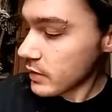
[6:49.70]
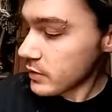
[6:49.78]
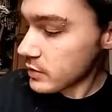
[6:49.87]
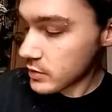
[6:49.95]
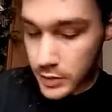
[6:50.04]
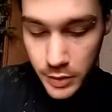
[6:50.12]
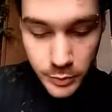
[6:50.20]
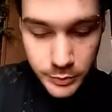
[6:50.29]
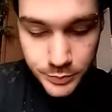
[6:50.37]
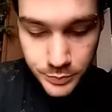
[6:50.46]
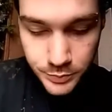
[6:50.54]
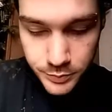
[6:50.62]
So,
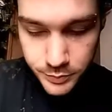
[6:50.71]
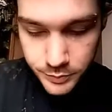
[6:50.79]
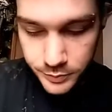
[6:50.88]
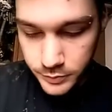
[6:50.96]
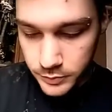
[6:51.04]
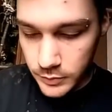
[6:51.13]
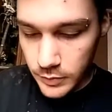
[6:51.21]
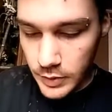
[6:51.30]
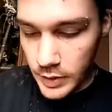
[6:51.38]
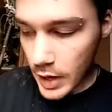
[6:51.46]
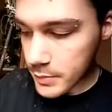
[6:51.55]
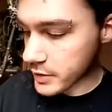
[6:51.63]

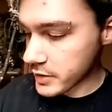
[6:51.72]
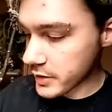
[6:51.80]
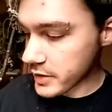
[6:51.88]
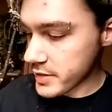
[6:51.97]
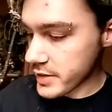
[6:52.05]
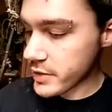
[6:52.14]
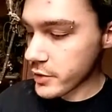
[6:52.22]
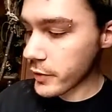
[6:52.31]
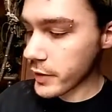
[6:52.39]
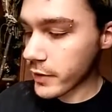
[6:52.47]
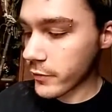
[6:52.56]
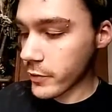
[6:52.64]
I'm going to continue
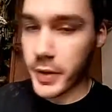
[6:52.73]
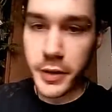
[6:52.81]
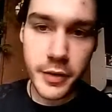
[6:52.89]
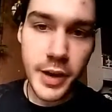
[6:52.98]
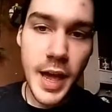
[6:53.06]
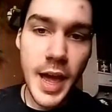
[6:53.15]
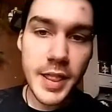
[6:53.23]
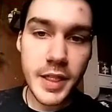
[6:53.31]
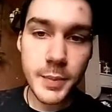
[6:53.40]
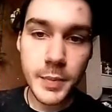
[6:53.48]
reading from here, and then